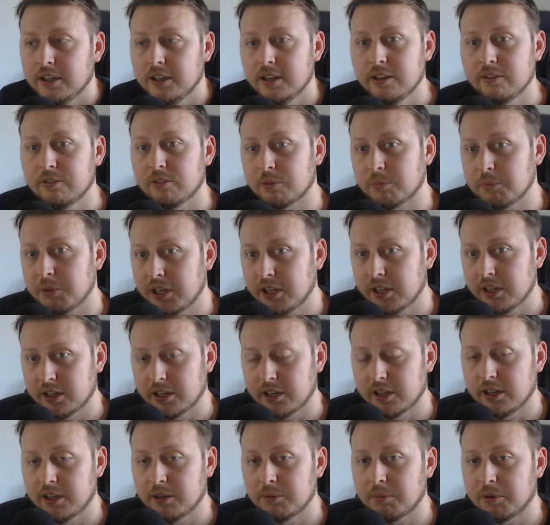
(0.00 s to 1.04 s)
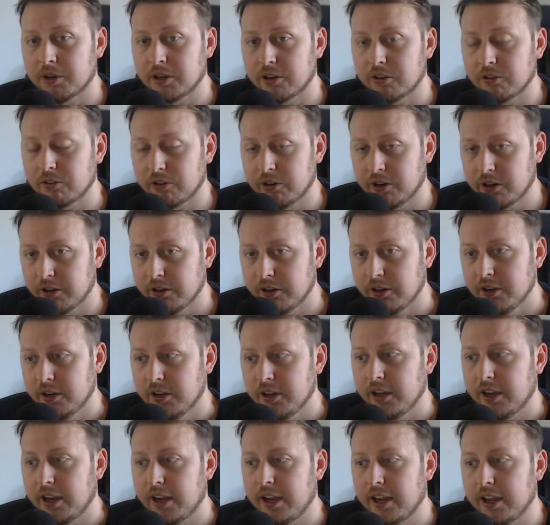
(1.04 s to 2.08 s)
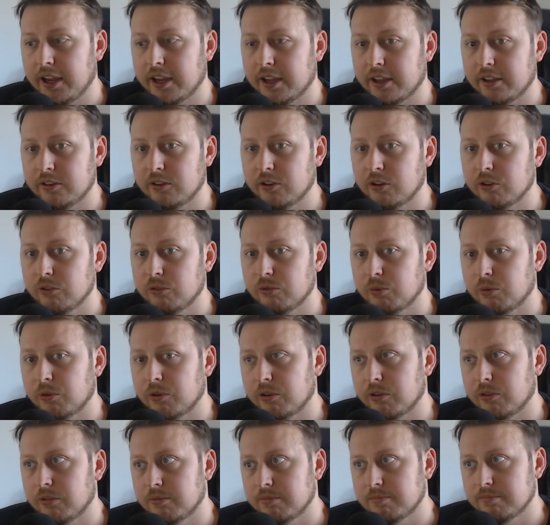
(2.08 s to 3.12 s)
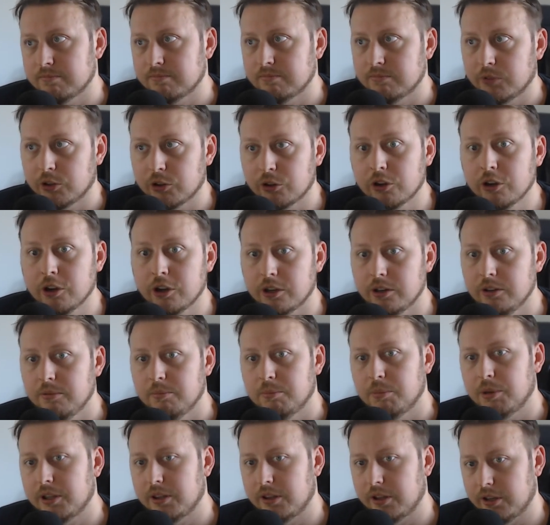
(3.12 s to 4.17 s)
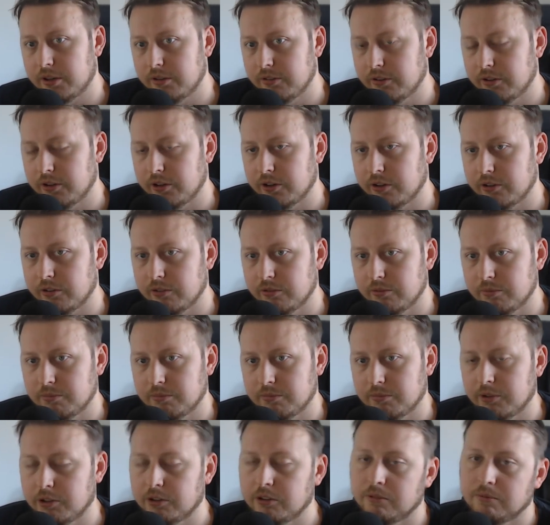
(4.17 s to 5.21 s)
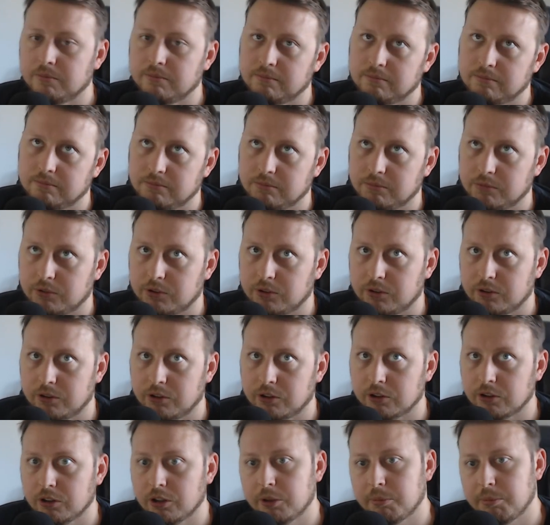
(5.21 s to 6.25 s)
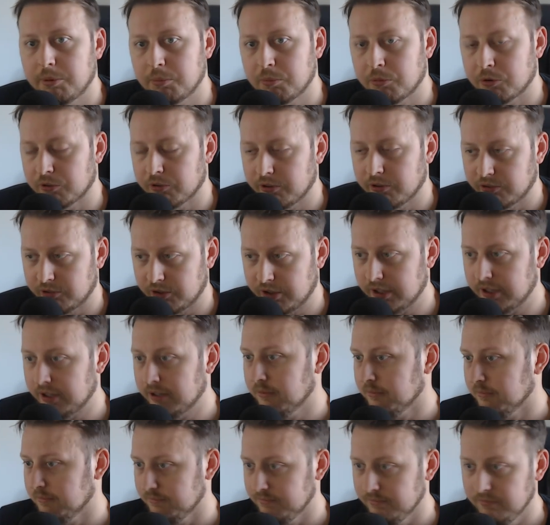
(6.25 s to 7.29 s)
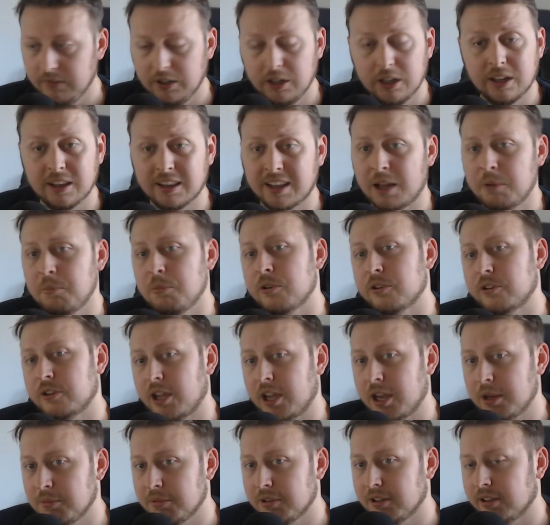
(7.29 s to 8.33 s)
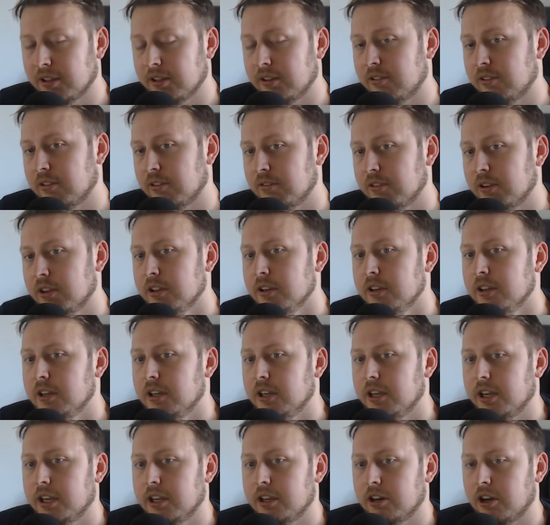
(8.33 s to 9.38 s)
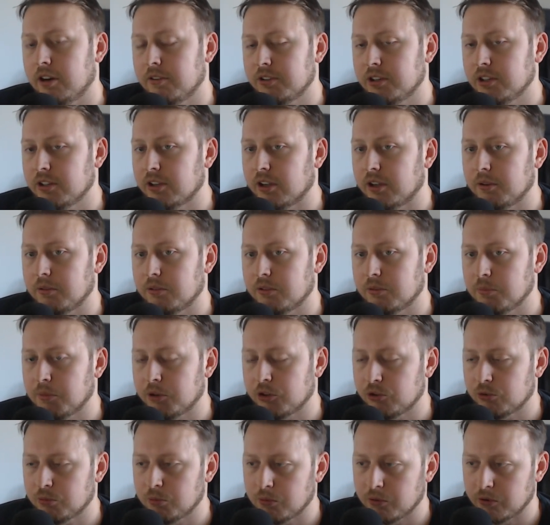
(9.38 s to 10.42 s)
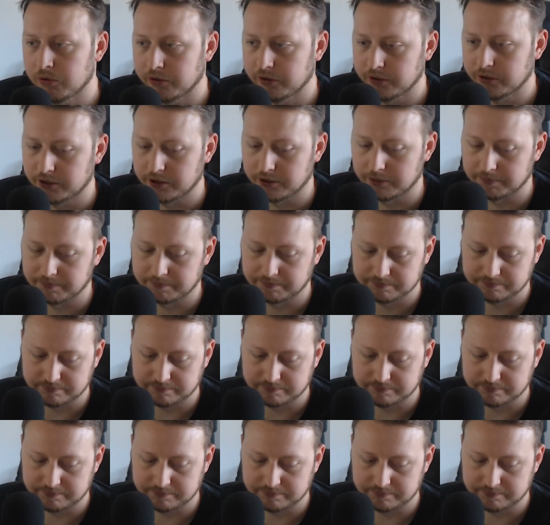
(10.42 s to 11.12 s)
for me in my career. And those were they're good, but they they're they're they're a little bit more risky, a lot more time intensive, and oftentimes much more um